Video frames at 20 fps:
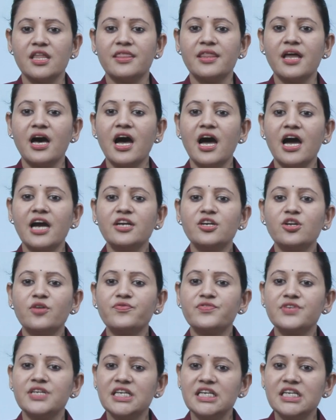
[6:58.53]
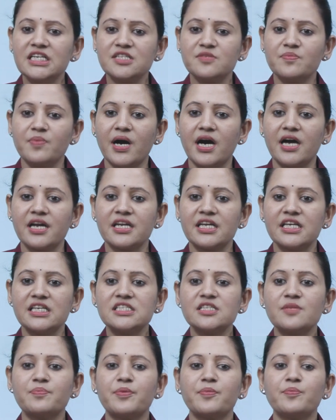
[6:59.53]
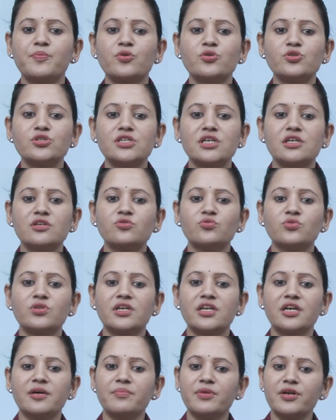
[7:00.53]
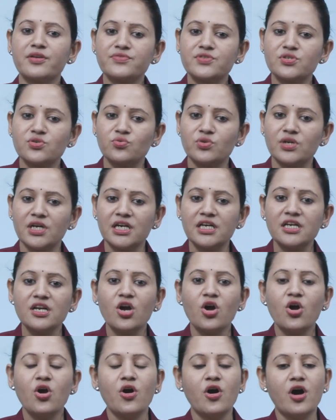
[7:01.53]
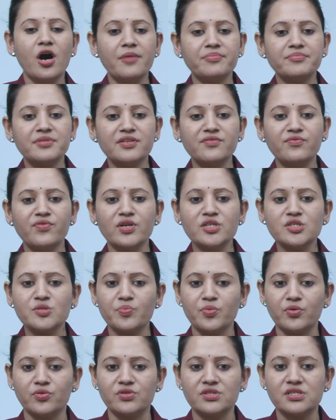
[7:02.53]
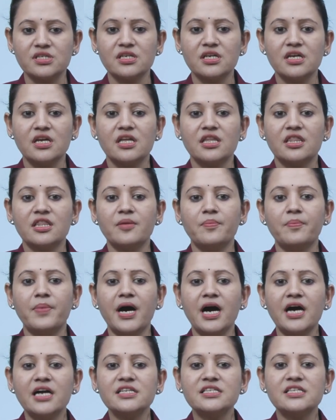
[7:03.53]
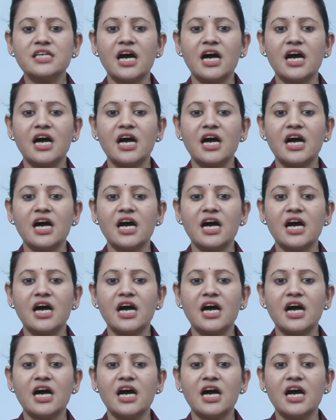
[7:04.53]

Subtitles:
The height of each bar is proportional to the number of students opting for sports. The bars